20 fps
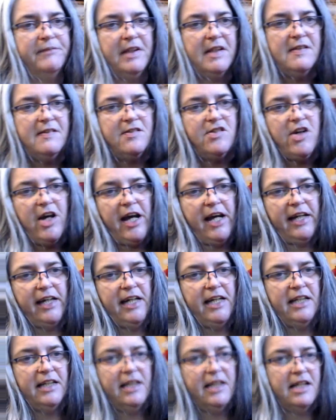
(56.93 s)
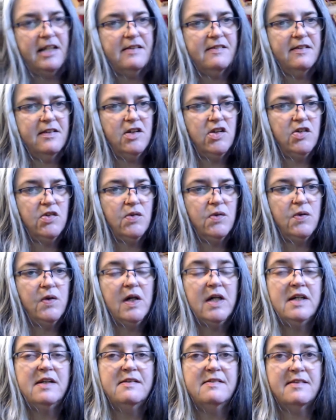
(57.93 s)
jacket needs a new
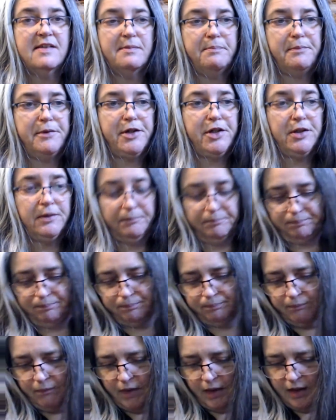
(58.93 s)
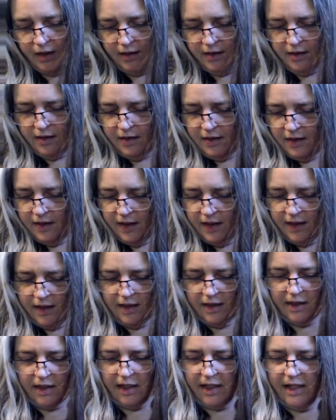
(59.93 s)
zipper,
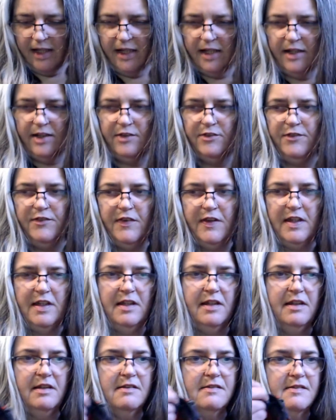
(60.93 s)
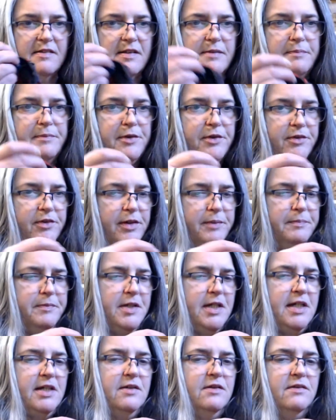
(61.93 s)
and I have the zipper ripped
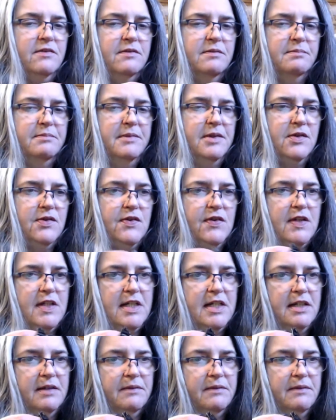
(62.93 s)
out mostly,